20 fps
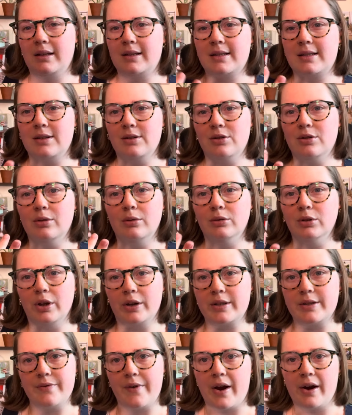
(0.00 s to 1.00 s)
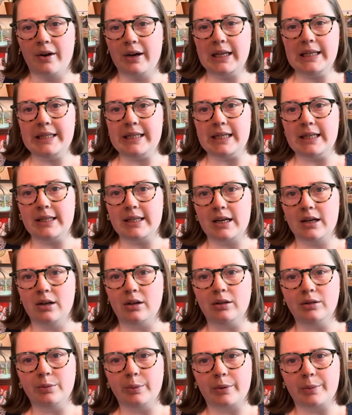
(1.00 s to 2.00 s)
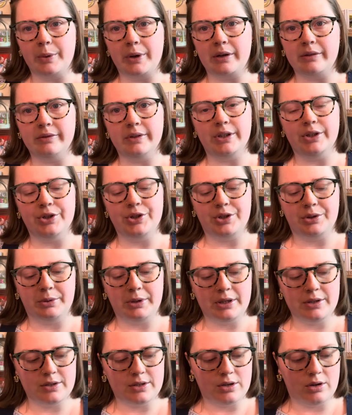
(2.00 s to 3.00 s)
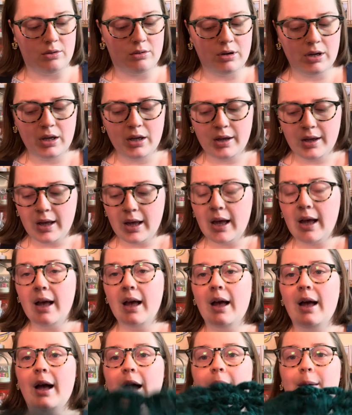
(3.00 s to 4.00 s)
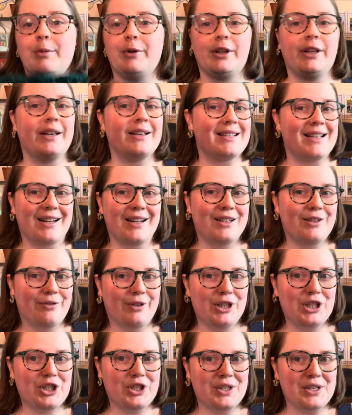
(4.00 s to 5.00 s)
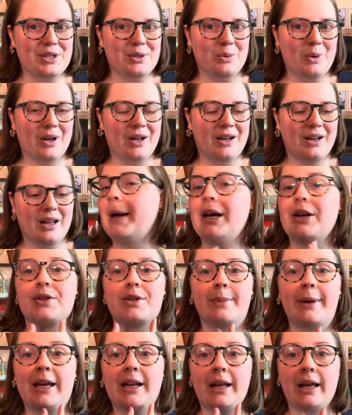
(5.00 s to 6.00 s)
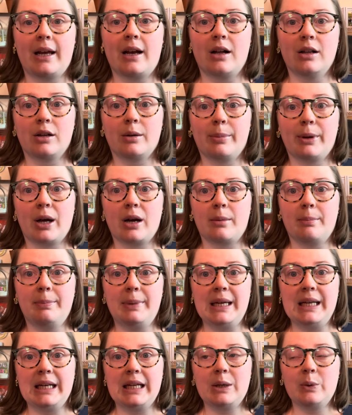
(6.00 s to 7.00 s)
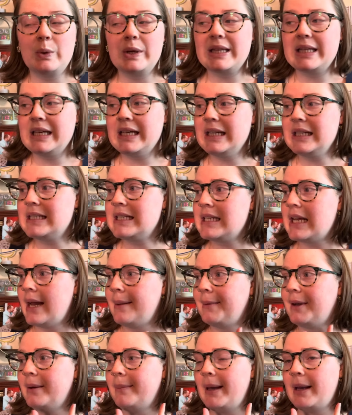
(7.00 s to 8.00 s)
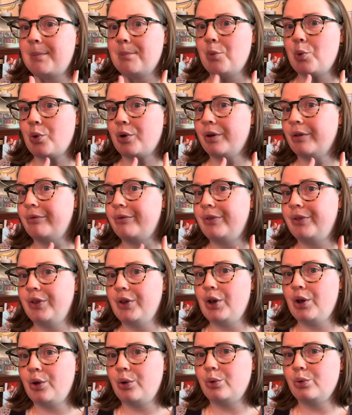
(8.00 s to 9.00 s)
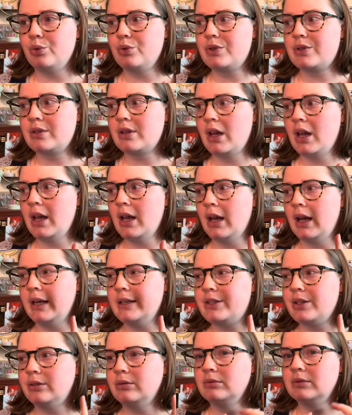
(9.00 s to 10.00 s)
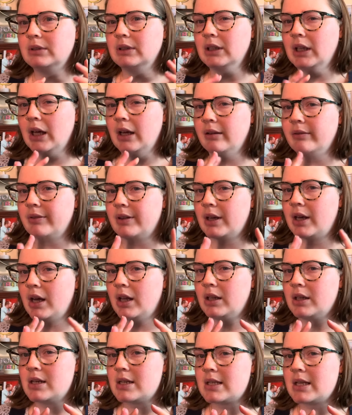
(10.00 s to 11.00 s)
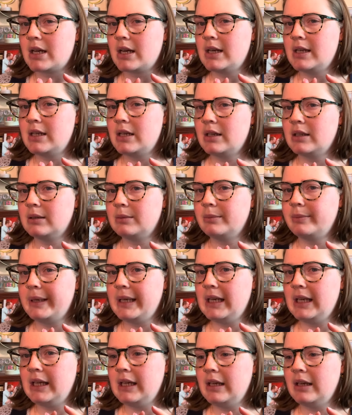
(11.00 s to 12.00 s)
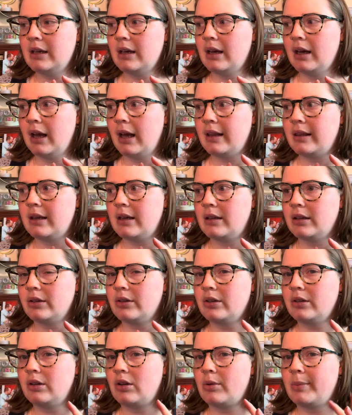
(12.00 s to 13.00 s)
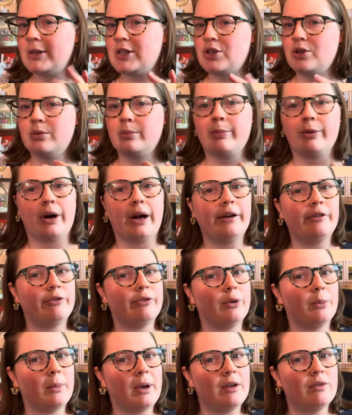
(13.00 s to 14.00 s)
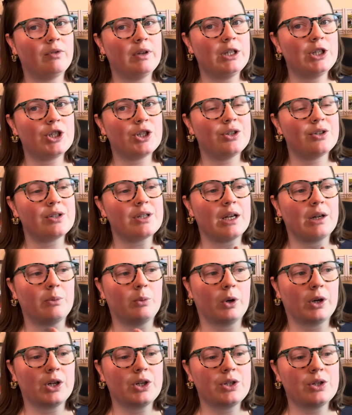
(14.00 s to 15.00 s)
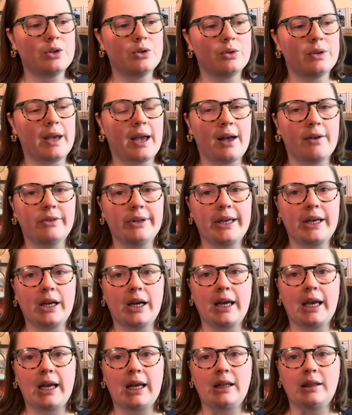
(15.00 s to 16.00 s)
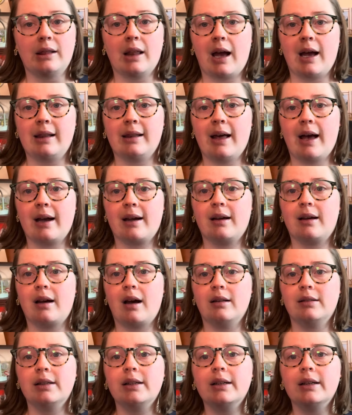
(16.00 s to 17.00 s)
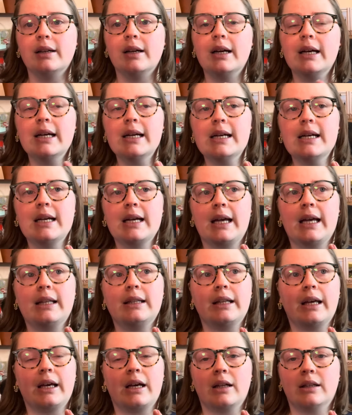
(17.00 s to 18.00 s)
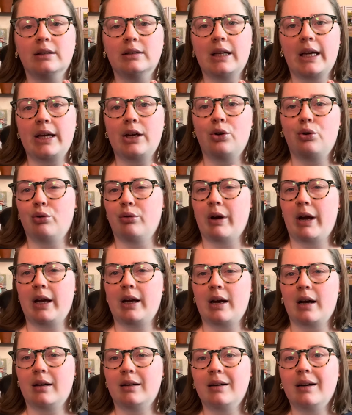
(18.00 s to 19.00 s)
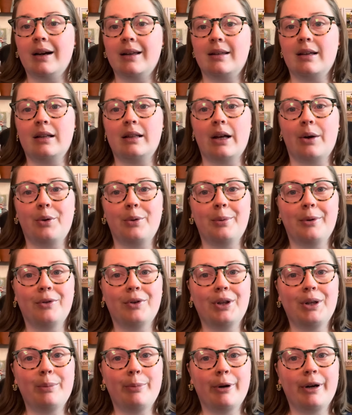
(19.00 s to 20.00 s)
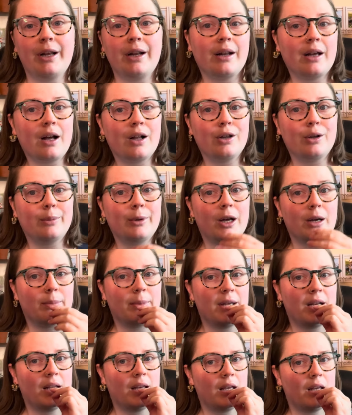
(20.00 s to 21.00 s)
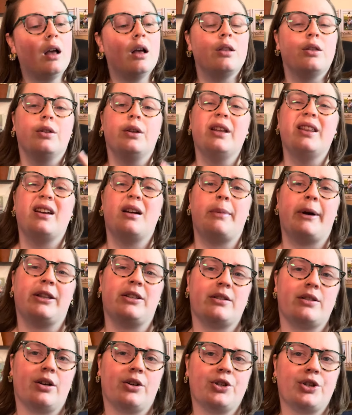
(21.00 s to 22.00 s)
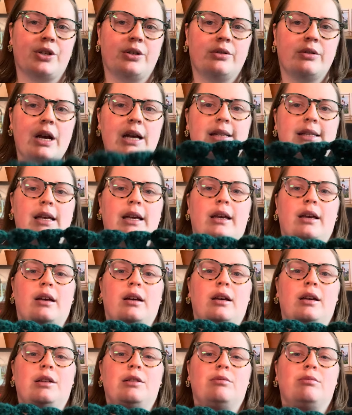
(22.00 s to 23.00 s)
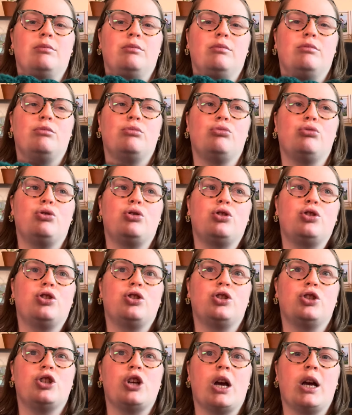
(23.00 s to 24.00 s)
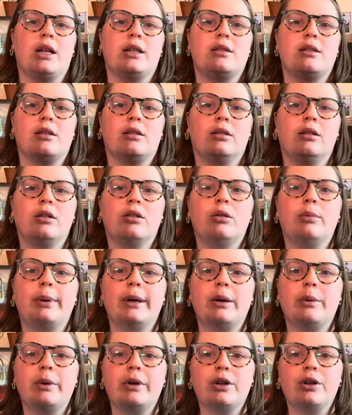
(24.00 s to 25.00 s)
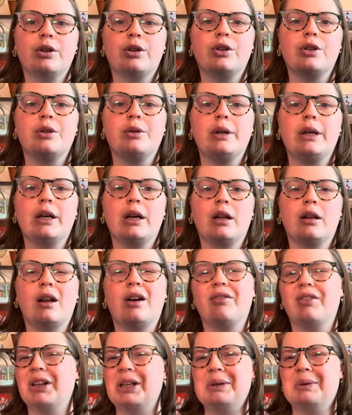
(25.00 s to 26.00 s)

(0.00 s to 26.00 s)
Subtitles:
still looks very detailed with whatever you're doing, so I'm really excited to finish this one. I also made a color block beanie with it. I'm gonna make more of those. I don't love the colors that I did on the beanie. I think they're a little bit too bright for my features. I'd want to do, they have like a lilac color and like a light gray color. I think that would be really pretty in a color block beanie. The only thing about this yarn too is like it sheds a little bit when you're doing, not really